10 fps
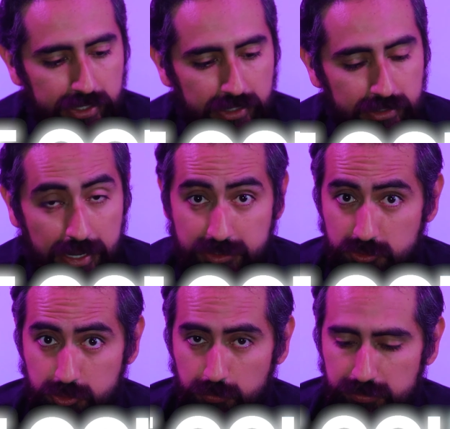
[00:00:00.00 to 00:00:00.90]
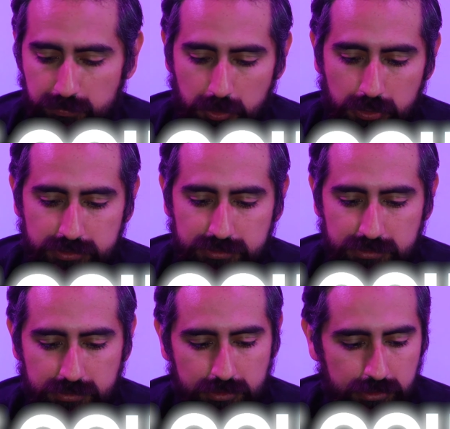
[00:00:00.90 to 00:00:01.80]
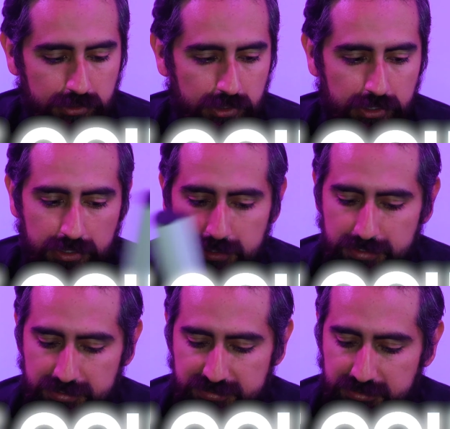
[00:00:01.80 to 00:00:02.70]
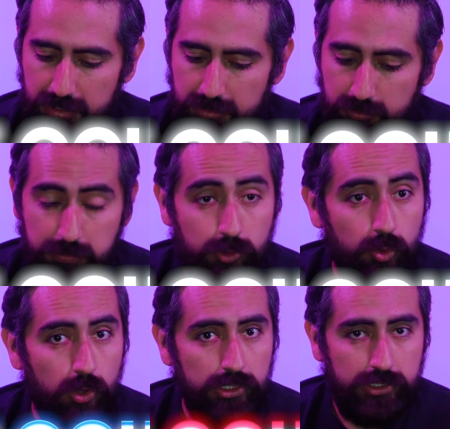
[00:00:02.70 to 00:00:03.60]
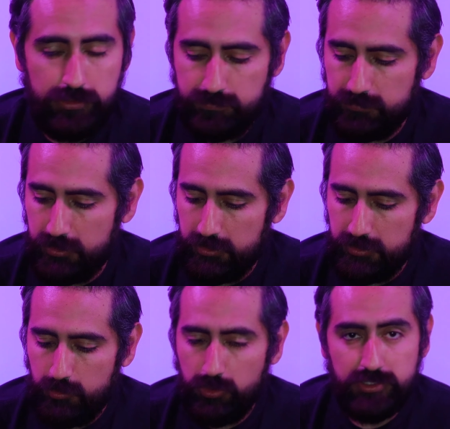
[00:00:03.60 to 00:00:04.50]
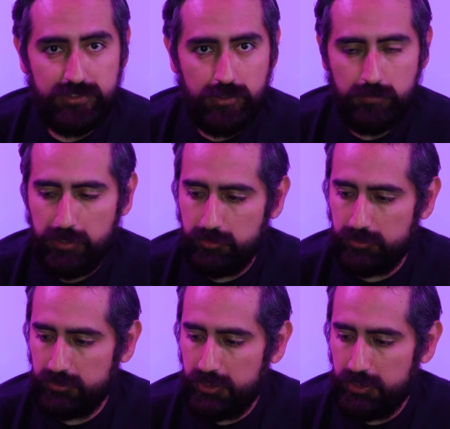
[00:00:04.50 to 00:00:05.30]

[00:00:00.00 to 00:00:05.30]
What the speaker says: I actually open the box is the build quality, and I want to talk about it